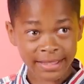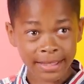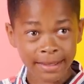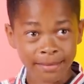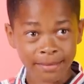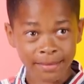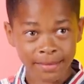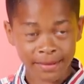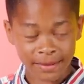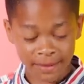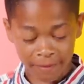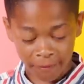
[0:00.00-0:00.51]

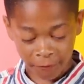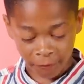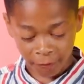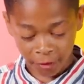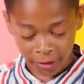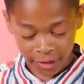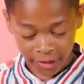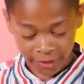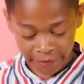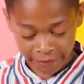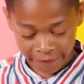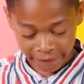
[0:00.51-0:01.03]
seems
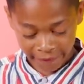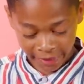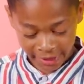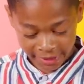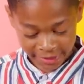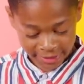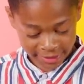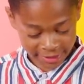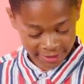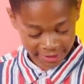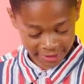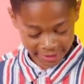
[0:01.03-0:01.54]
really
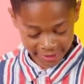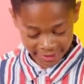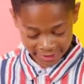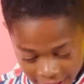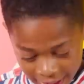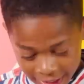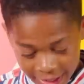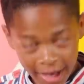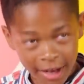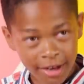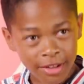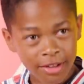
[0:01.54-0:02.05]
fancy.
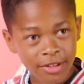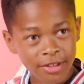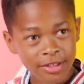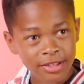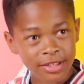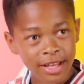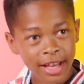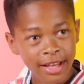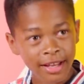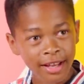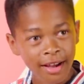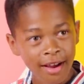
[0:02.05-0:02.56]
It kind of
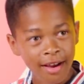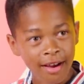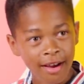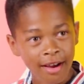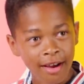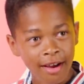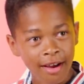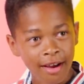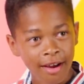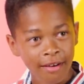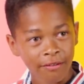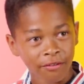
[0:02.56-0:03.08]
looks like
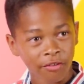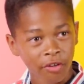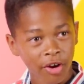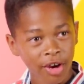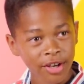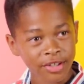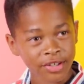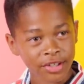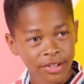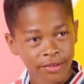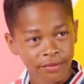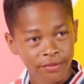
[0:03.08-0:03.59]
a, a
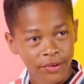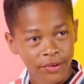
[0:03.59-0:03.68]
Russian